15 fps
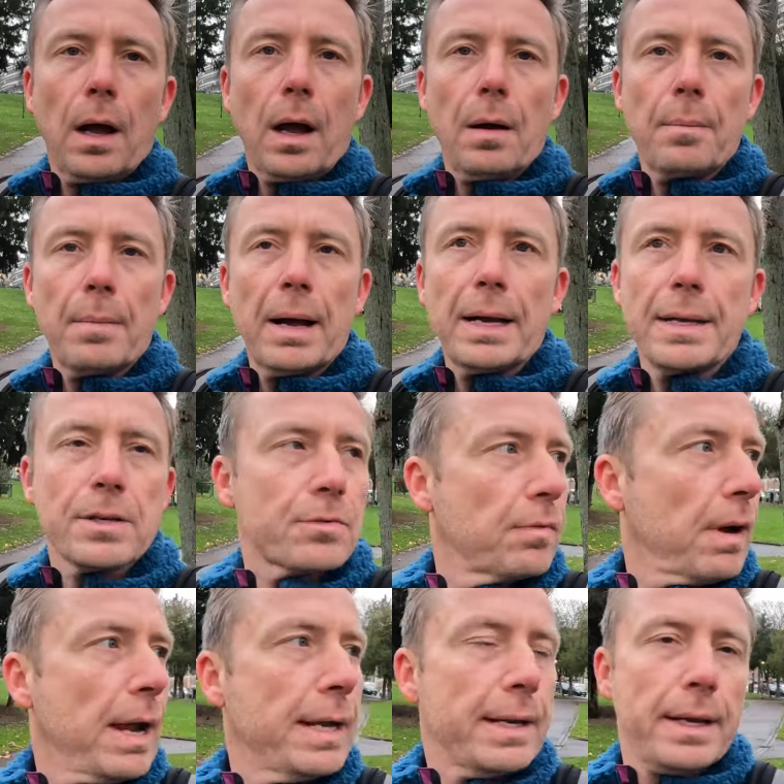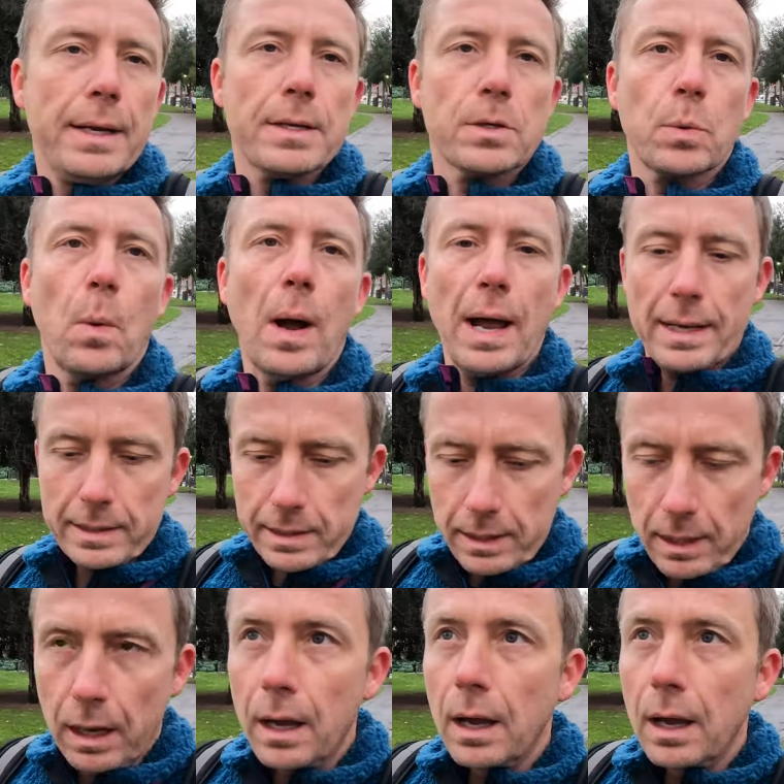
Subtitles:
Oh man, it's raining, it's wet.